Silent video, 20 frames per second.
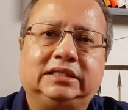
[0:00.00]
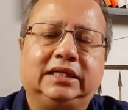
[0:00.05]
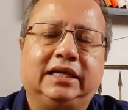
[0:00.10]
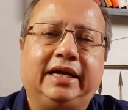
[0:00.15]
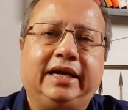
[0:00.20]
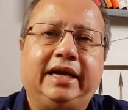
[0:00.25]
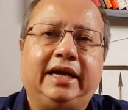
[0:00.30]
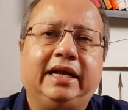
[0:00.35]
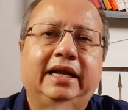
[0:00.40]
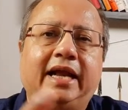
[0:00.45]
in
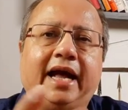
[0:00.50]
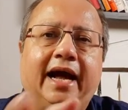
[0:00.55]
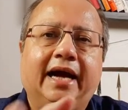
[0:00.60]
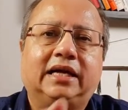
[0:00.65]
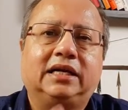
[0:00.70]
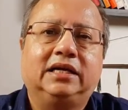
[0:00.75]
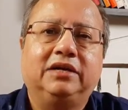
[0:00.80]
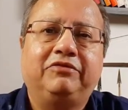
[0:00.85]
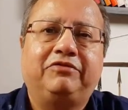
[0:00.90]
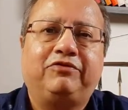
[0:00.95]
an
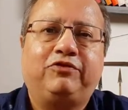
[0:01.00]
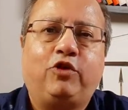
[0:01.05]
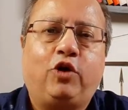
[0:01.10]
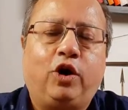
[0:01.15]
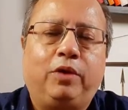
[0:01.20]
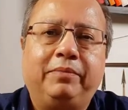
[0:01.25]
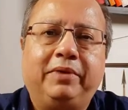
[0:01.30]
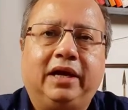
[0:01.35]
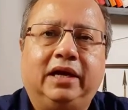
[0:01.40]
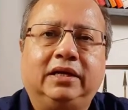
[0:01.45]
inactive
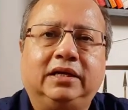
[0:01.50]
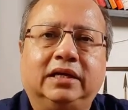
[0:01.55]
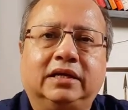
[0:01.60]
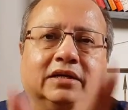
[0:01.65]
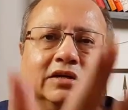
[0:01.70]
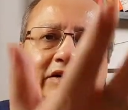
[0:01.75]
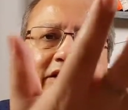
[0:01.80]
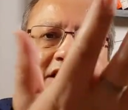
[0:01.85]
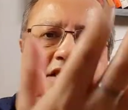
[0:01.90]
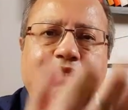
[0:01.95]
form and
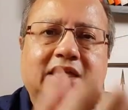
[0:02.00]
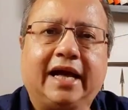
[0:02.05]
increase